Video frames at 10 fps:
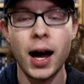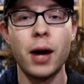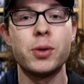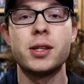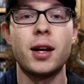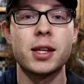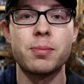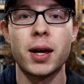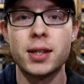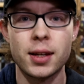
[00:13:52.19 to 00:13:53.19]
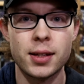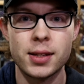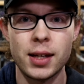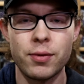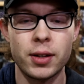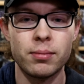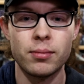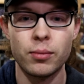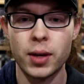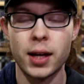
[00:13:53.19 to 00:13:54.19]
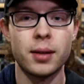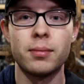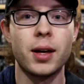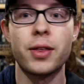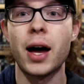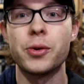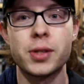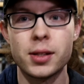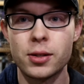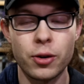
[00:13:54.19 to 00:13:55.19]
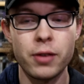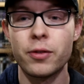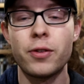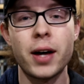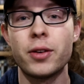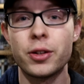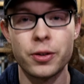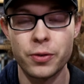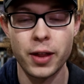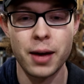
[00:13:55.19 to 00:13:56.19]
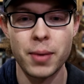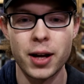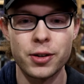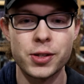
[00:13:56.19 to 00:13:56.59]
I was not expecting it to even get 1,000 or even 500 for that matter.